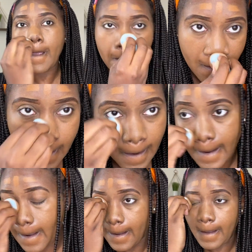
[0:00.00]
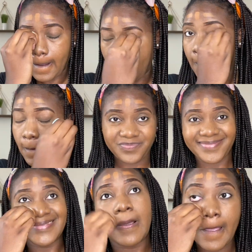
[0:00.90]
It's all gonna come
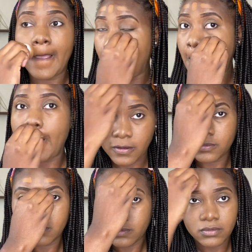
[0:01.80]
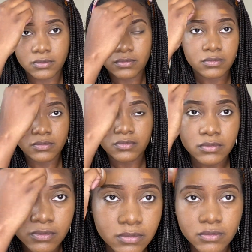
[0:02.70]
together. So you're just gonna
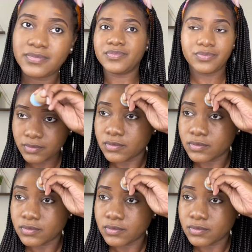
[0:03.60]
blend that everywhere.